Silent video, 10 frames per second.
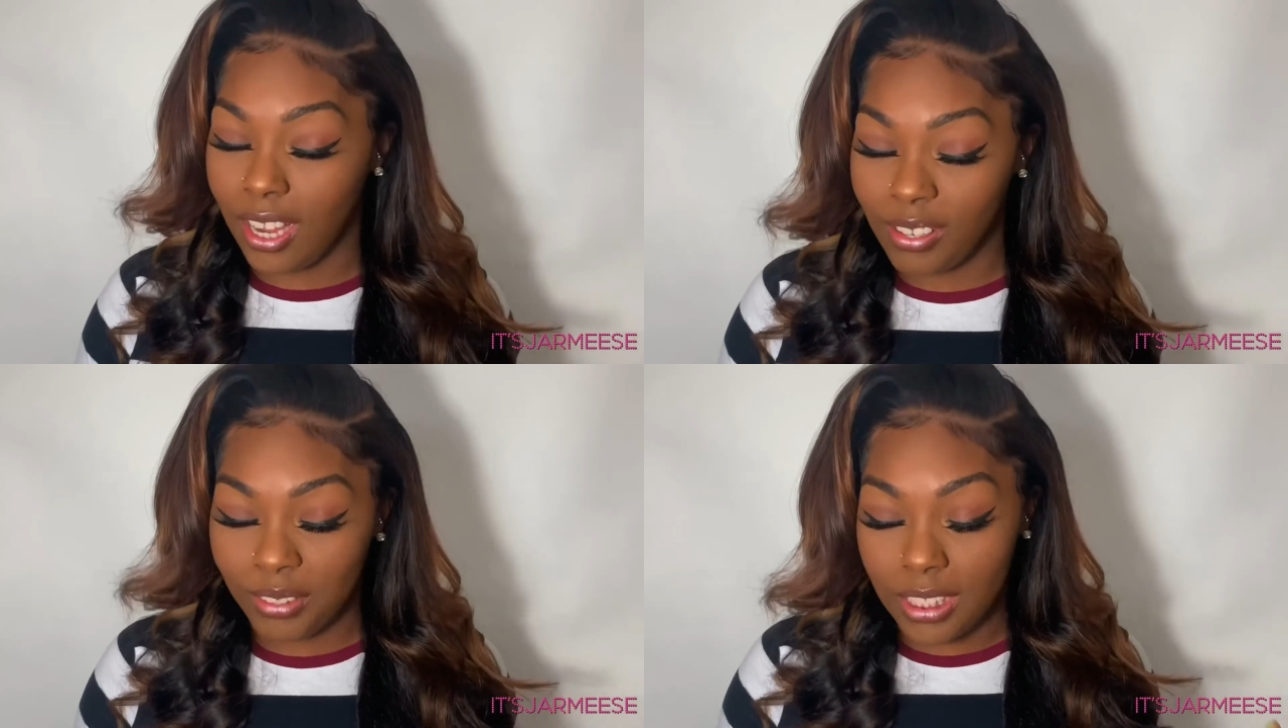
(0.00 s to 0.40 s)

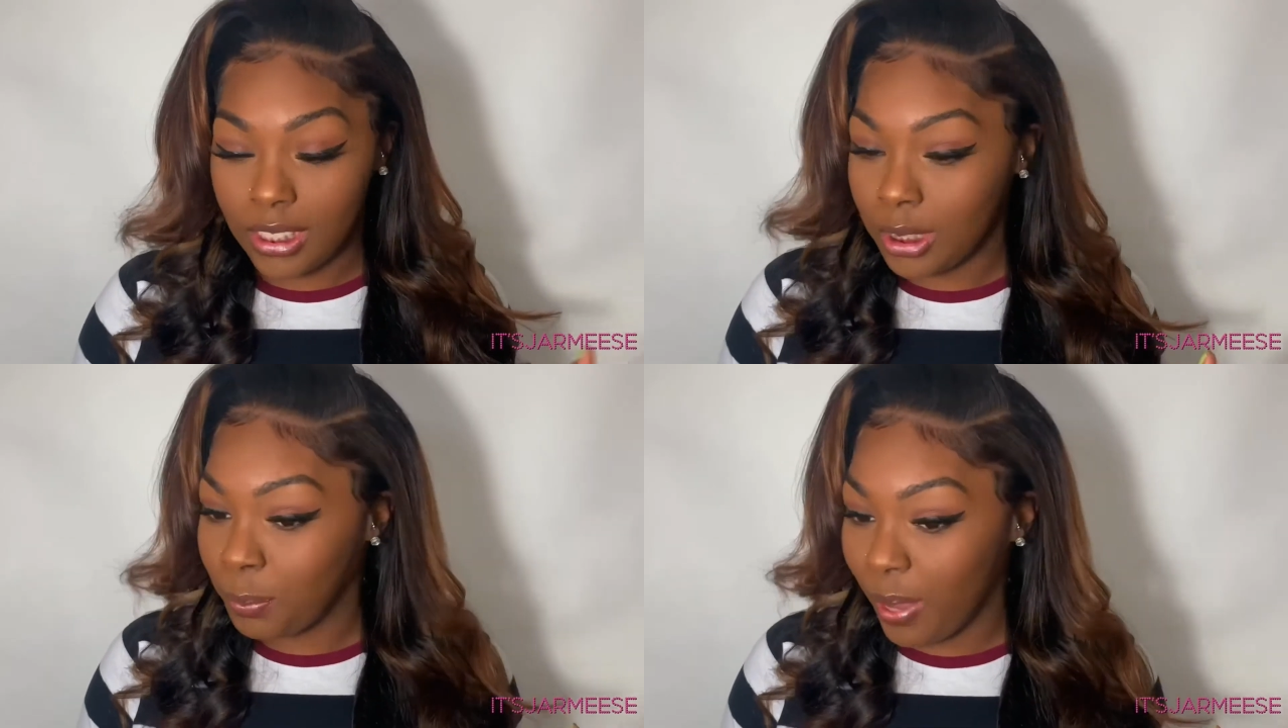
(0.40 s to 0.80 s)

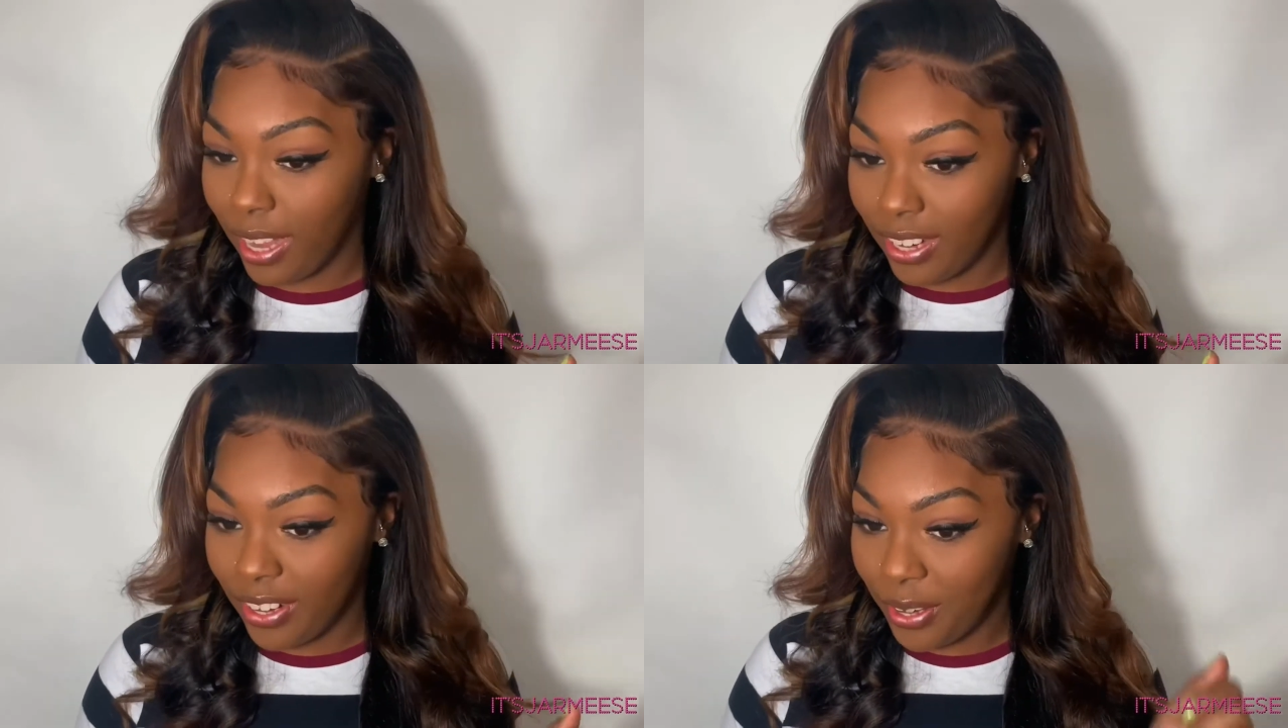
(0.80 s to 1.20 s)

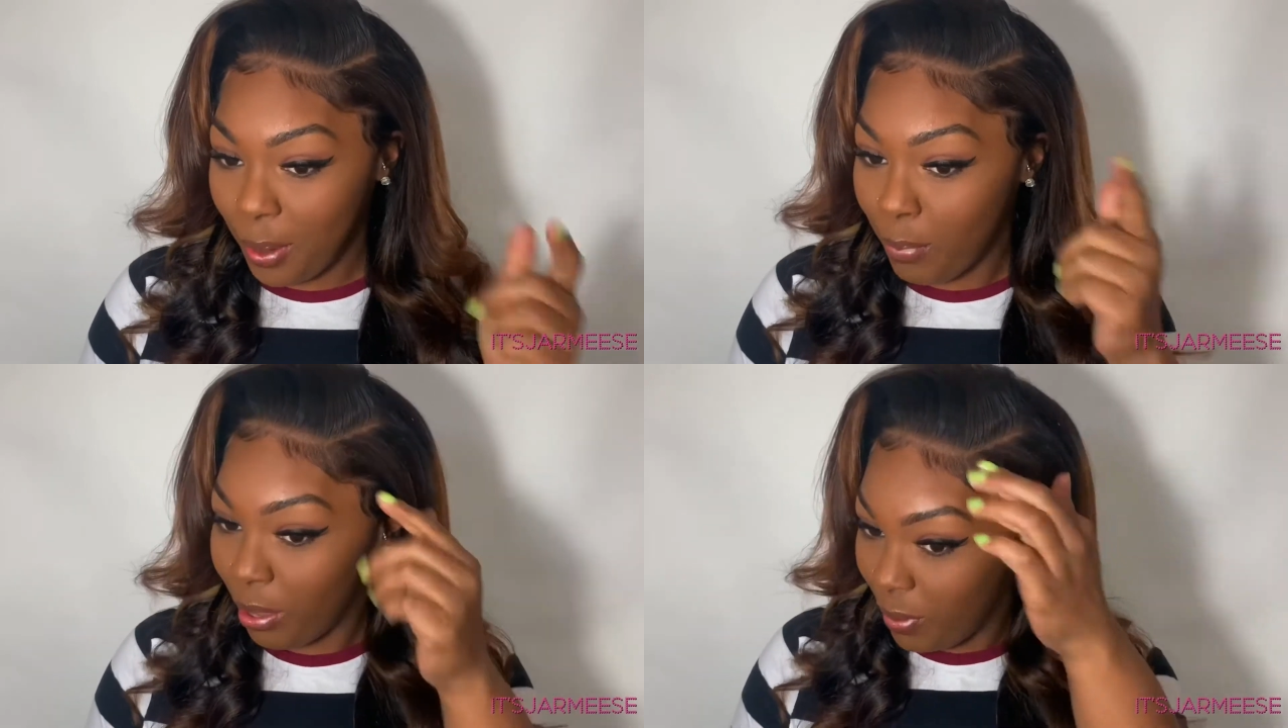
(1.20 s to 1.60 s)
inspired
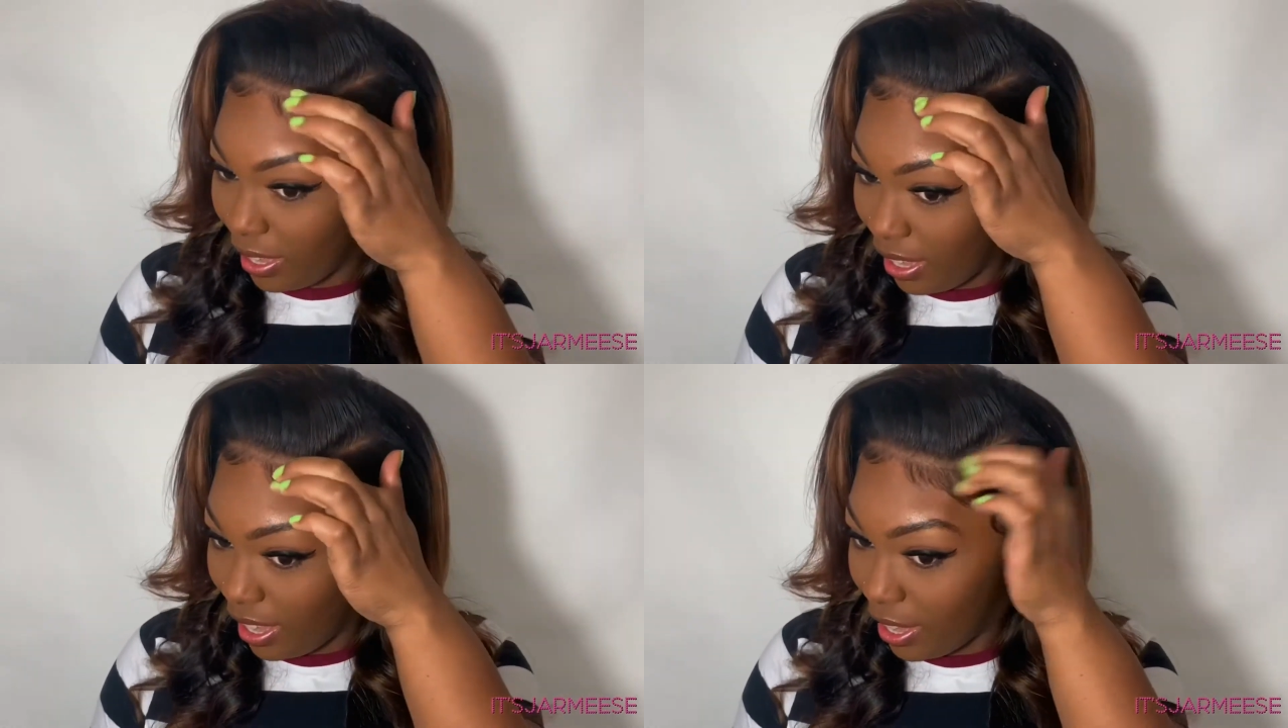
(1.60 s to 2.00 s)
baby
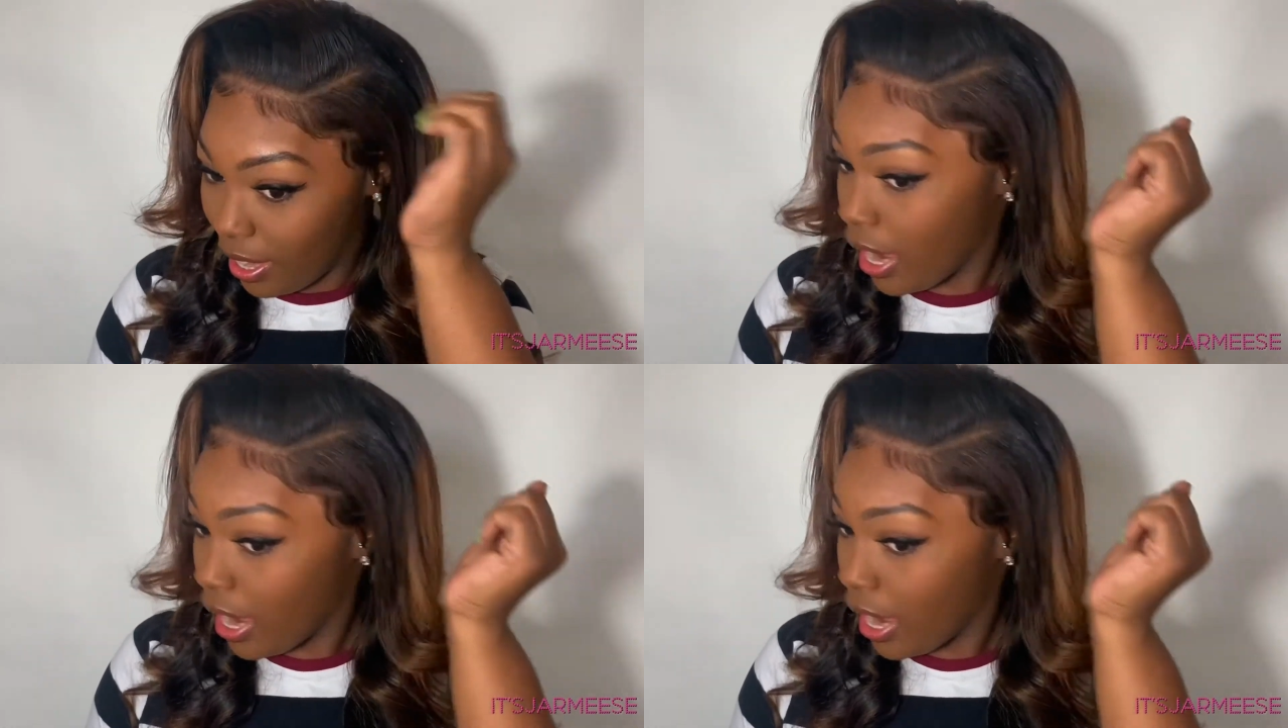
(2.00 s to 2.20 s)
hair